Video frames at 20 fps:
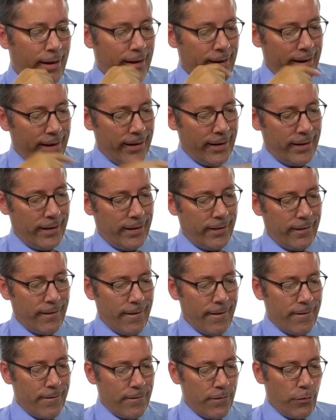
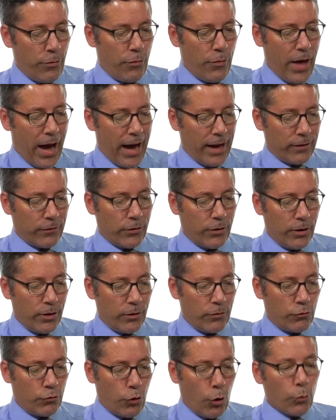that
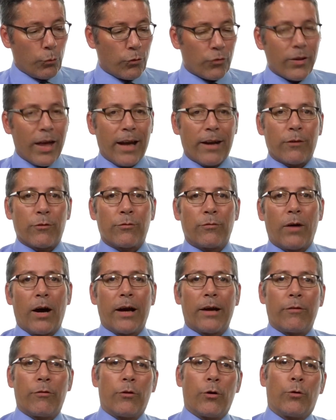don't
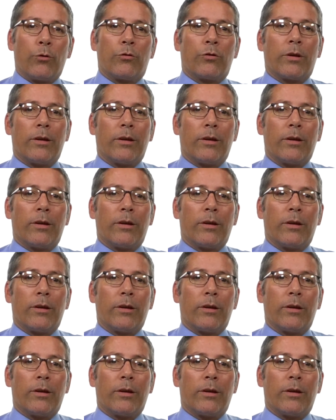satisfy those